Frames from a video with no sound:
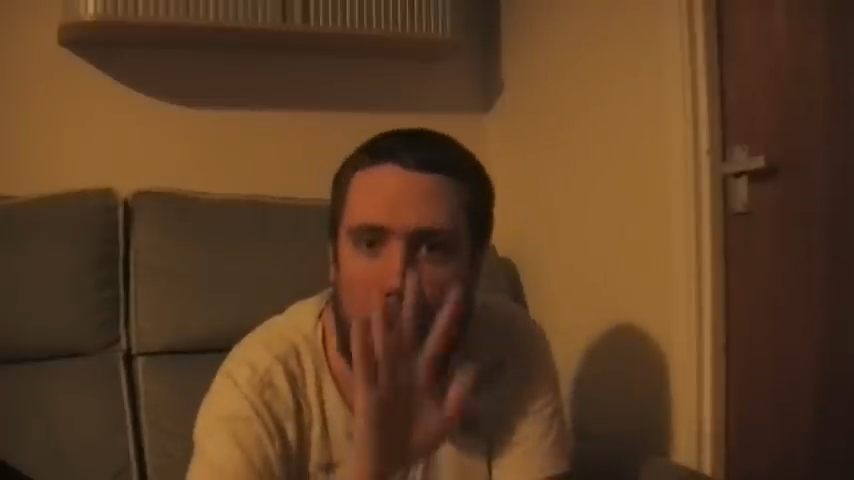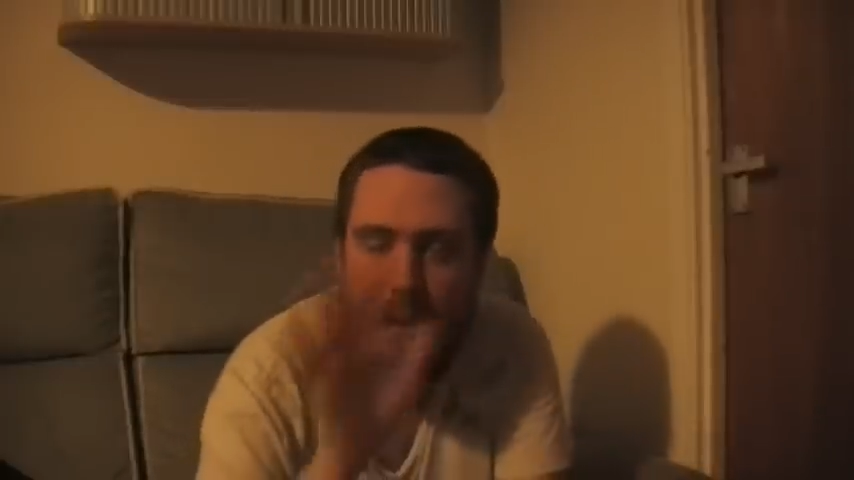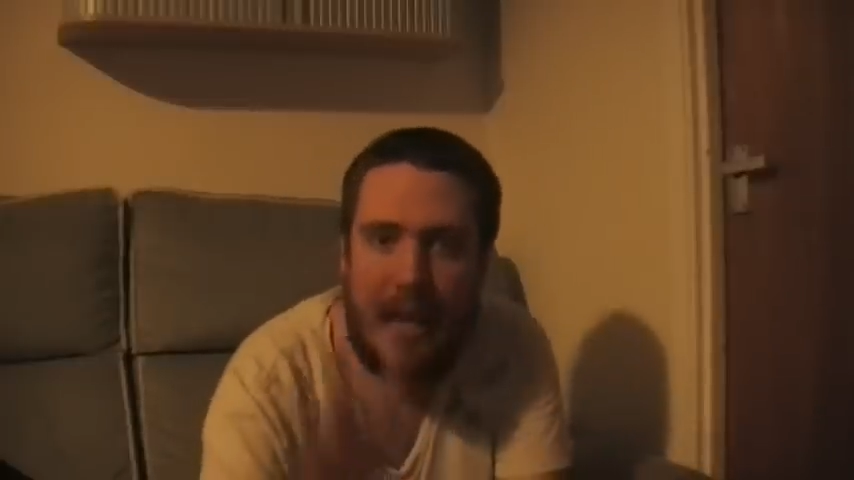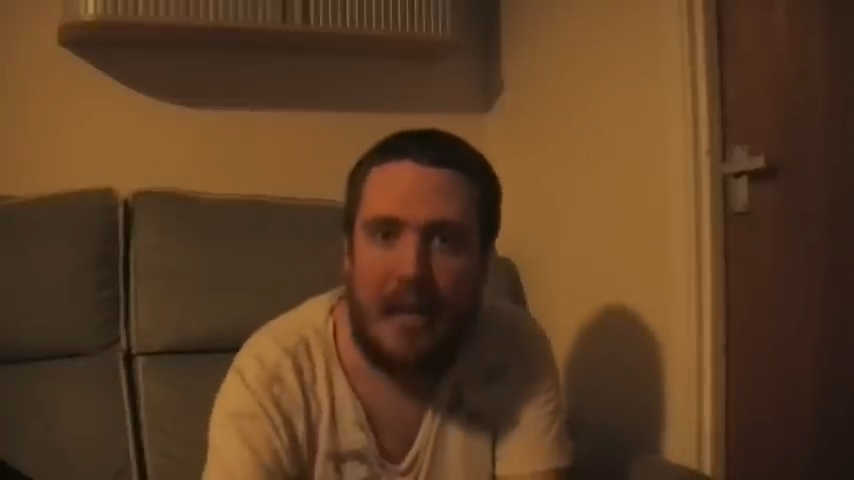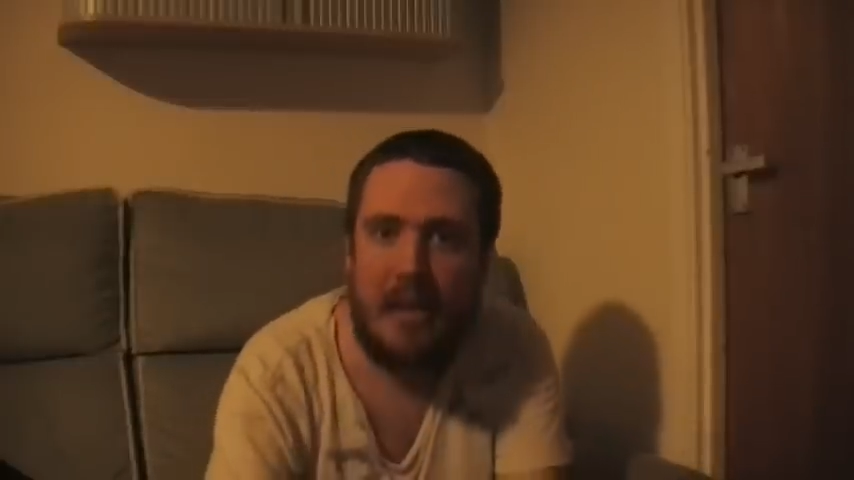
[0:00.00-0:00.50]

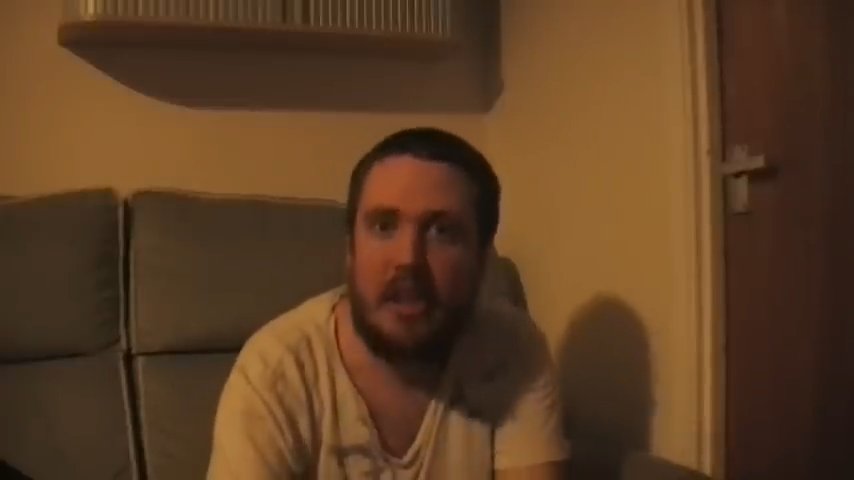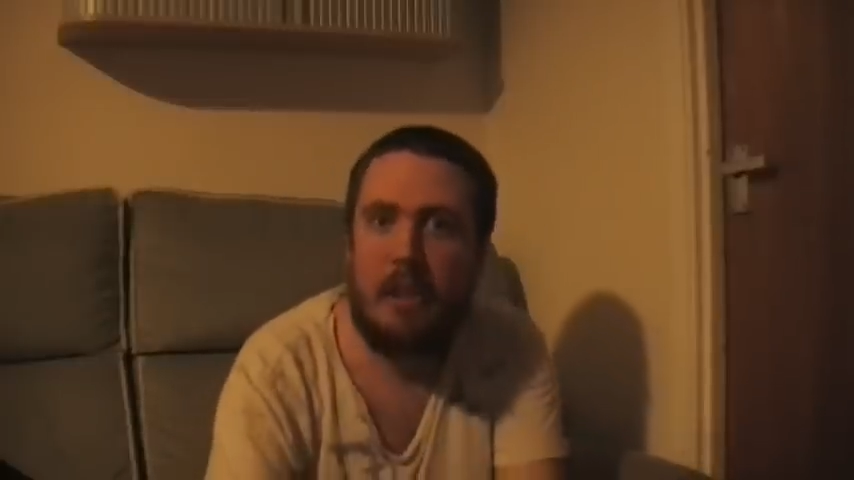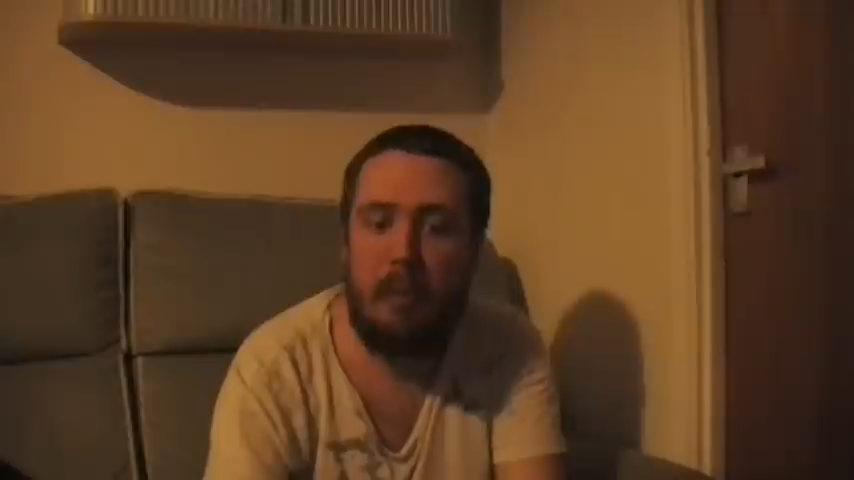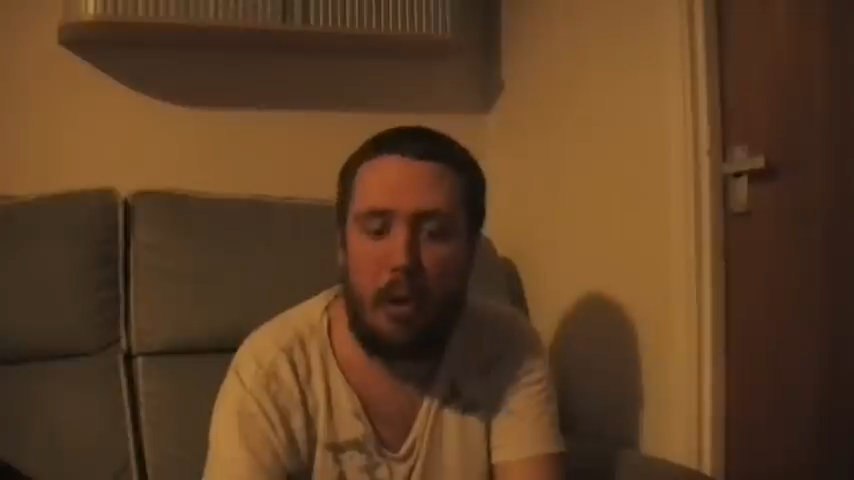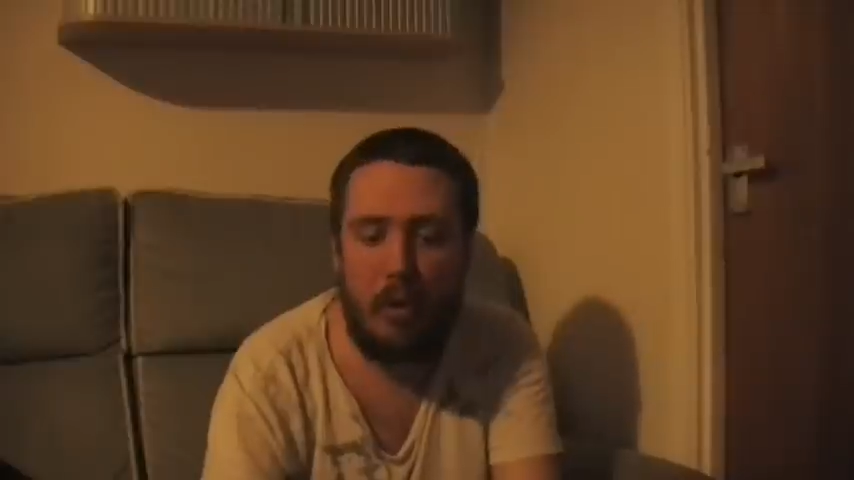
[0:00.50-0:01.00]
the ending of
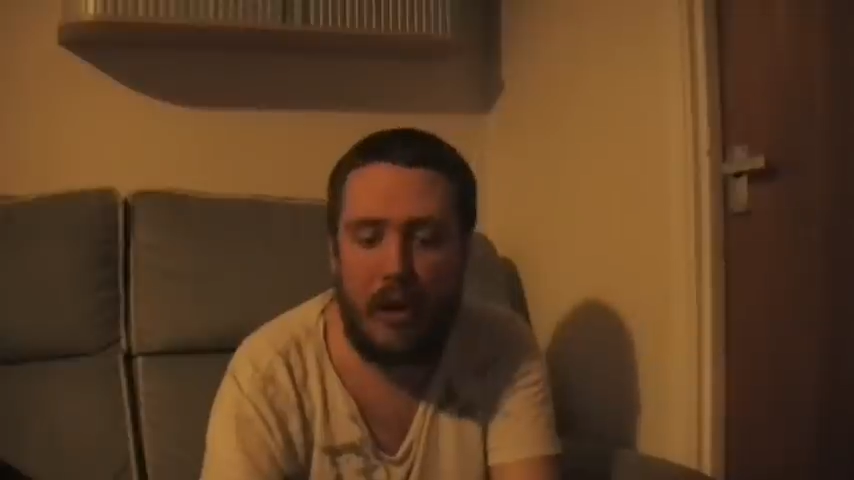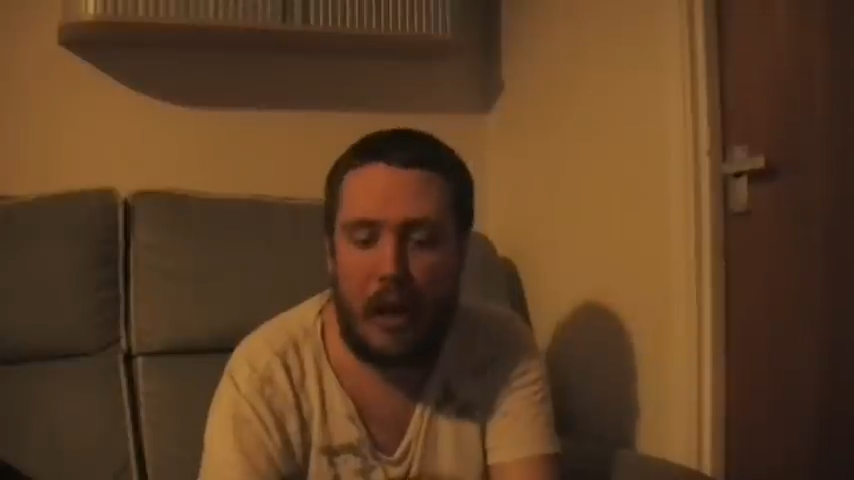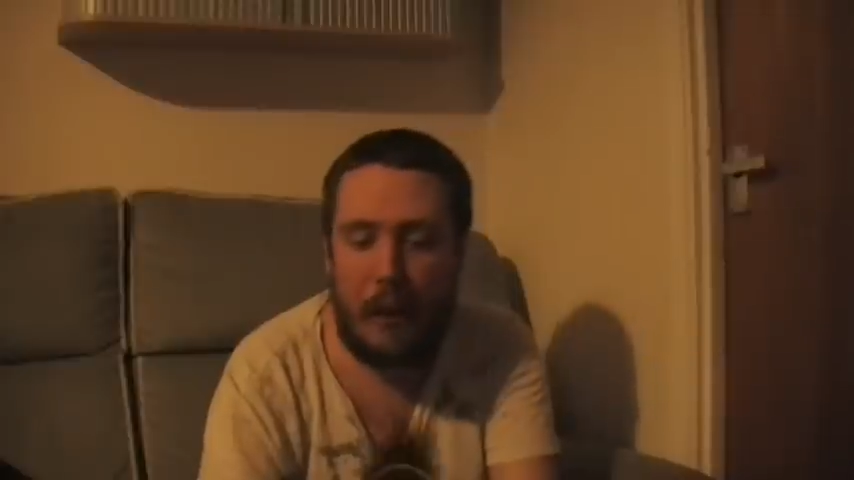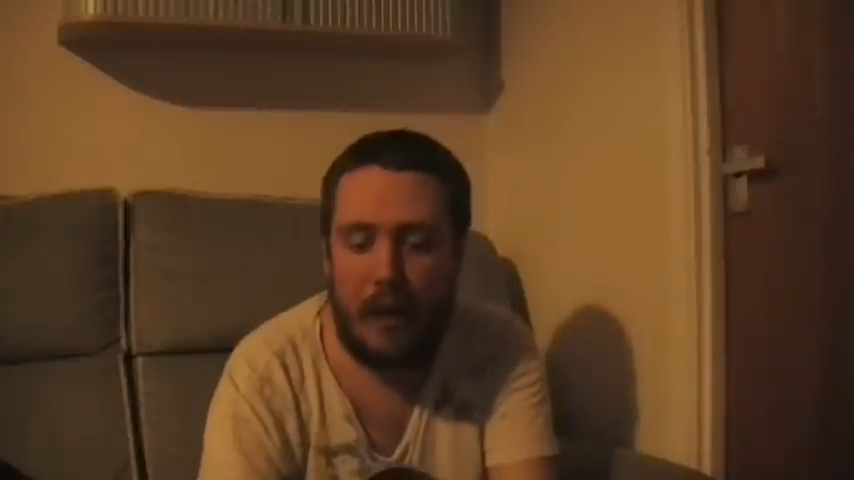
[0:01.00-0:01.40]
this book right now.